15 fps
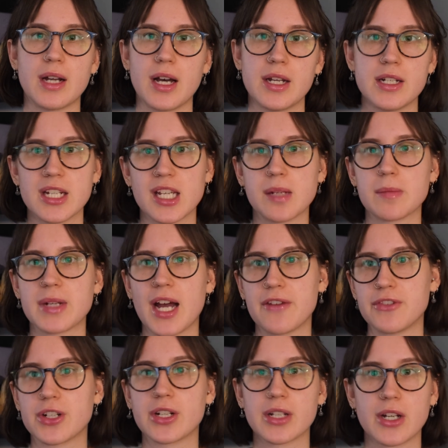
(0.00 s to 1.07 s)
unnamed
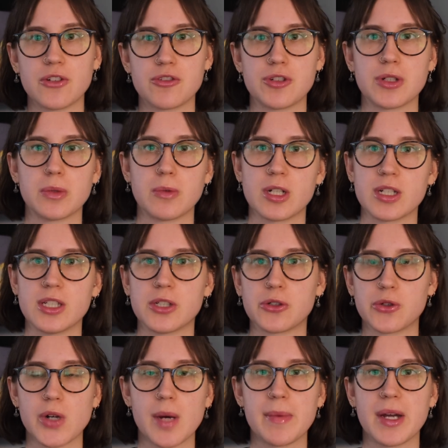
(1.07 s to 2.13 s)
African country where he
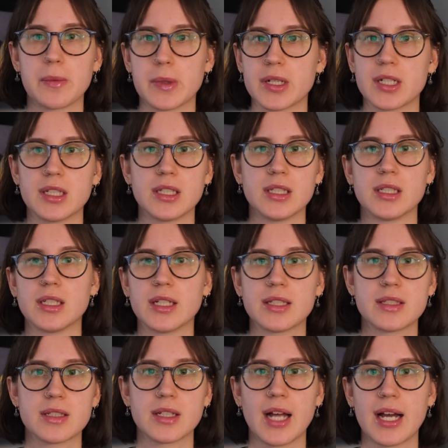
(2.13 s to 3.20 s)
grew up and where he
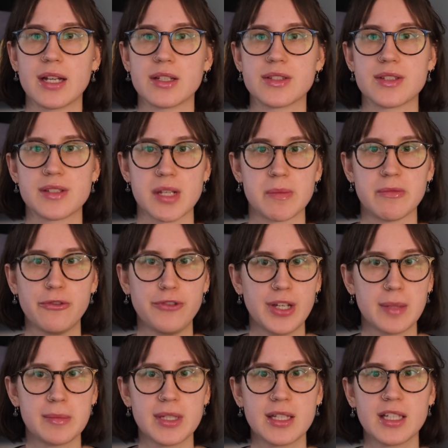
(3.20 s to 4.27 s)
still has some
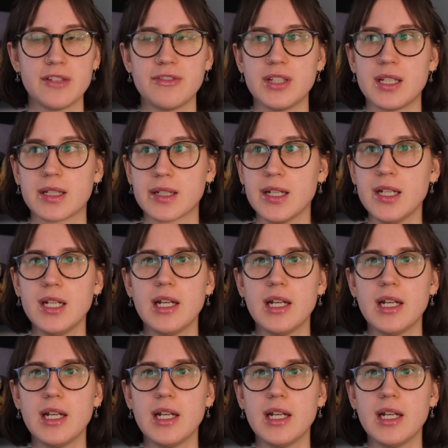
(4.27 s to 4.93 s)
family living.